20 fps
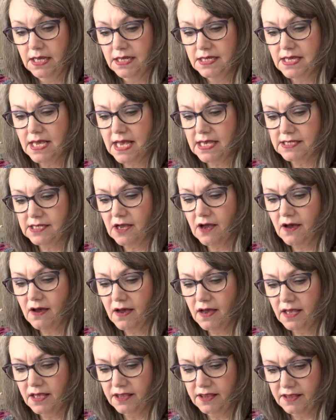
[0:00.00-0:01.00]
Yes,
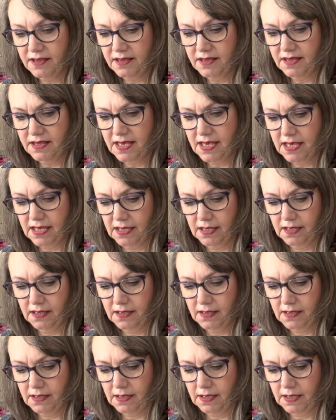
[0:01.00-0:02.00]
I
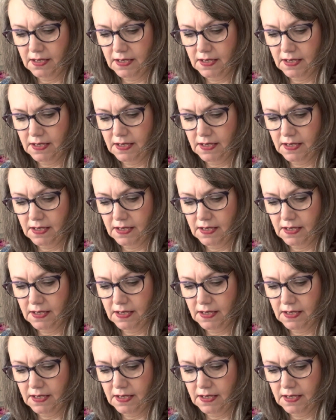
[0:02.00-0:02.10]
think